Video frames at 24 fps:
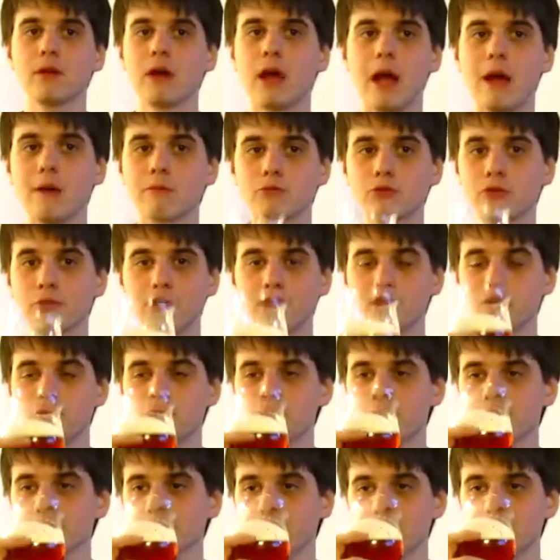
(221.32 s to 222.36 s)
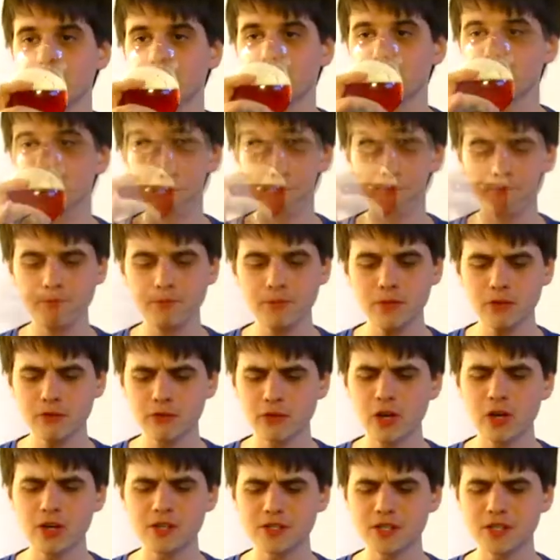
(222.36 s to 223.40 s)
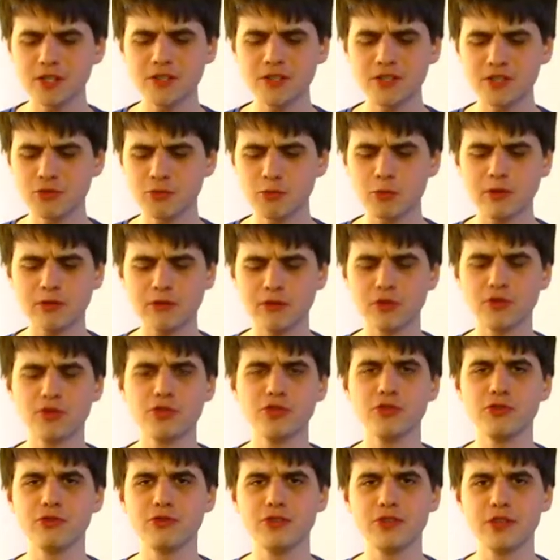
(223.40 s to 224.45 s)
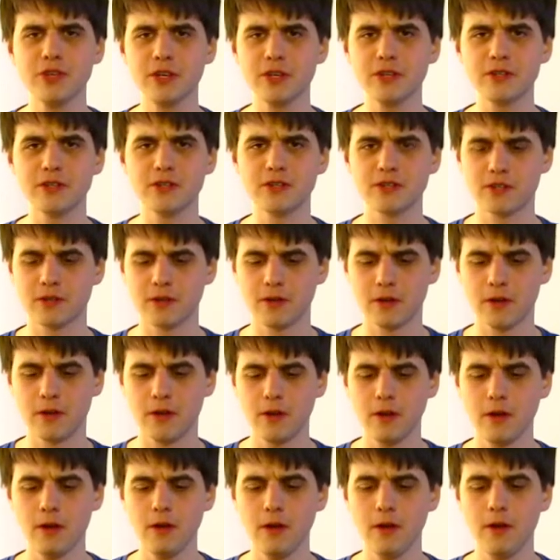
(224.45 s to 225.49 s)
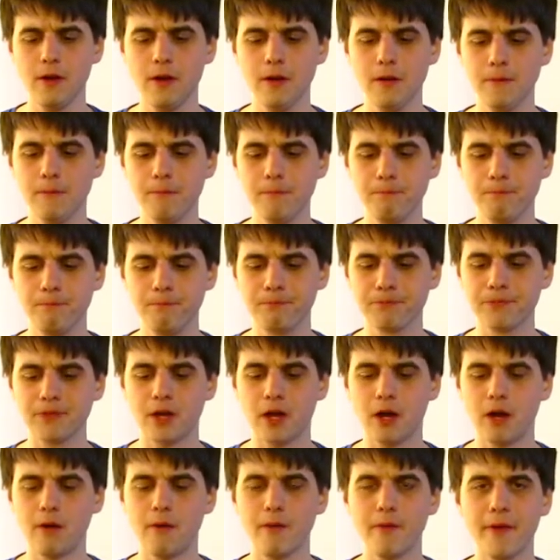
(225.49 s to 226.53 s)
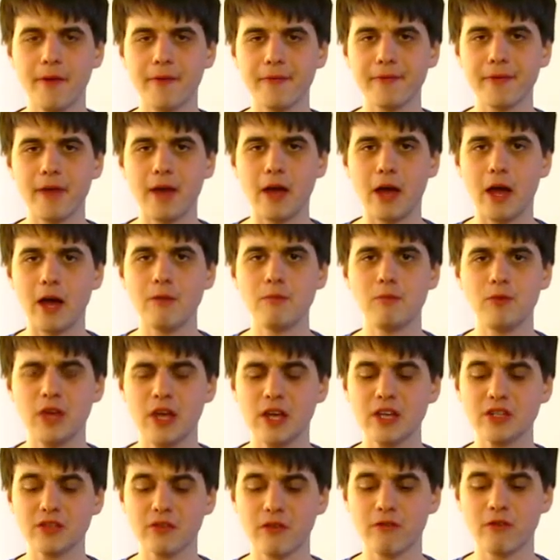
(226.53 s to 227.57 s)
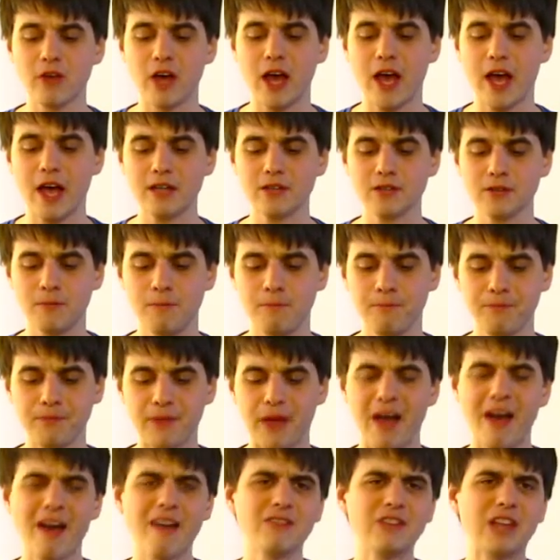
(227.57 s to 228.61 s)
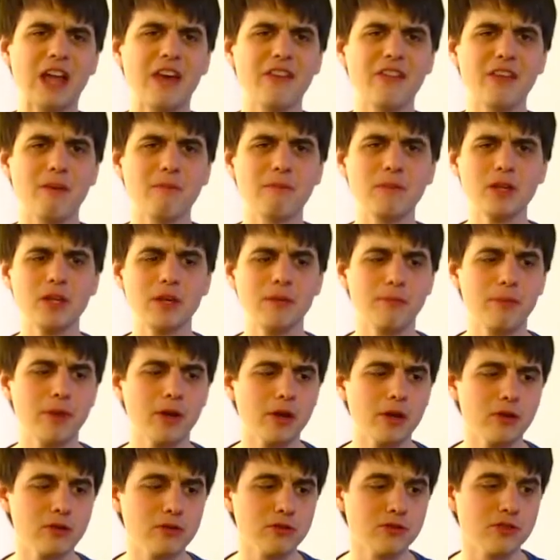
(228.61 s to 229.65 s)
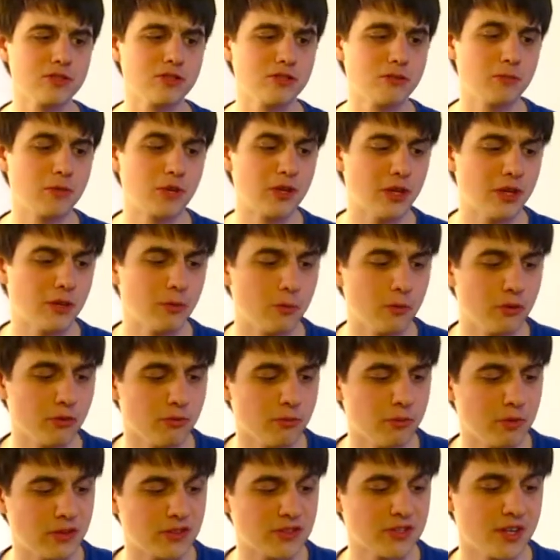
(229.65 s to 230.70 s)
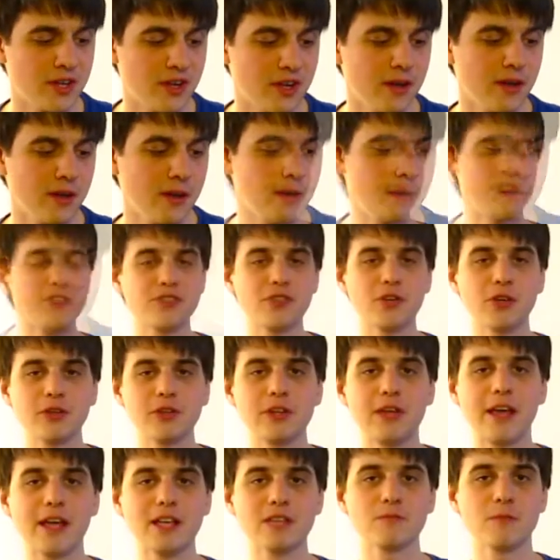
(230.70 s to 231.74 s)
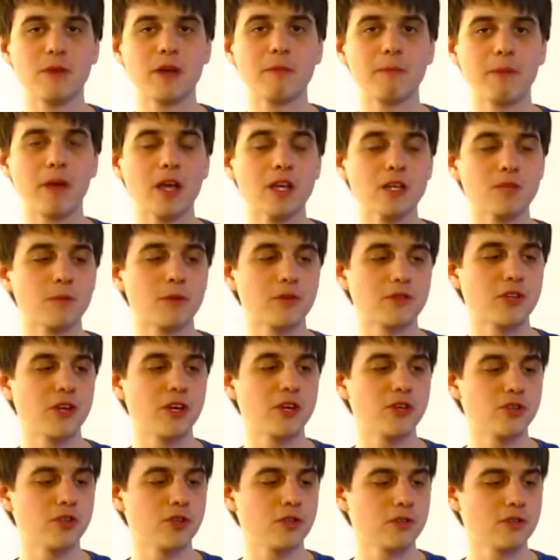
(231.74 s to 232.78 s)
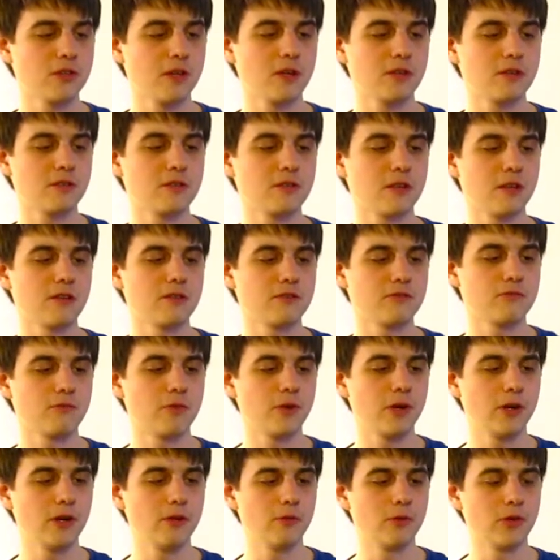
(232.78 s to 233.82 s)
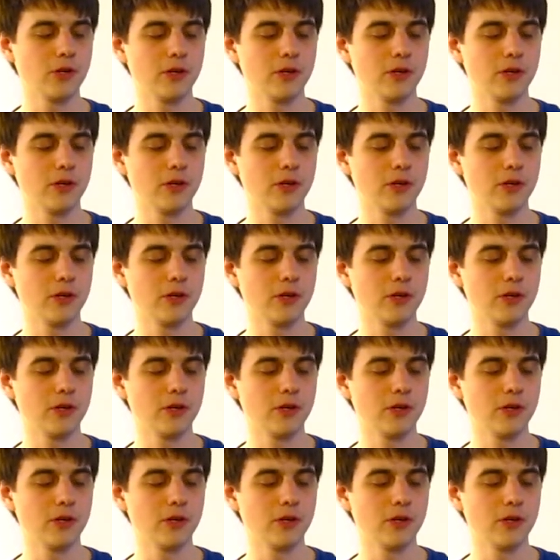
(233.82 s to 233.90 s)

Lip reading: I'm really enjoying it. I've got to say this is one of the juiciest IPAs I've ever had. I haven't had that many Imperials to begin with, but this certainly has met my expectations. That's really